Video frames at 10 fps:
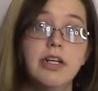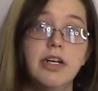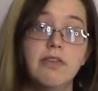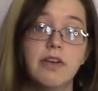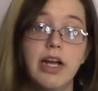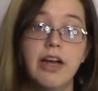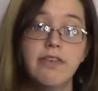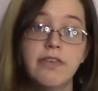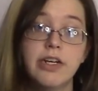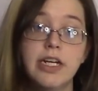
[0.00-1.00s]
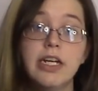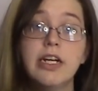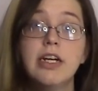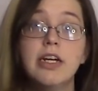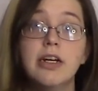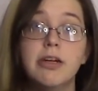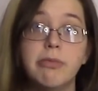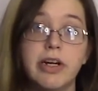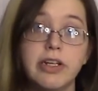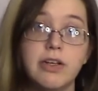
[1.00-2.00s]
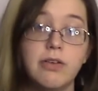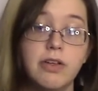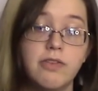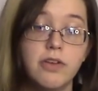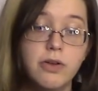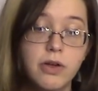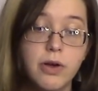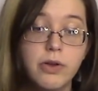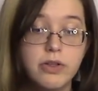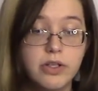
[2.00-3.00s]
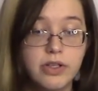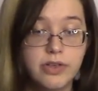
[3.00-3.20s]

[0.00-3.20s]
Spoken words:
for every molecule of glucose.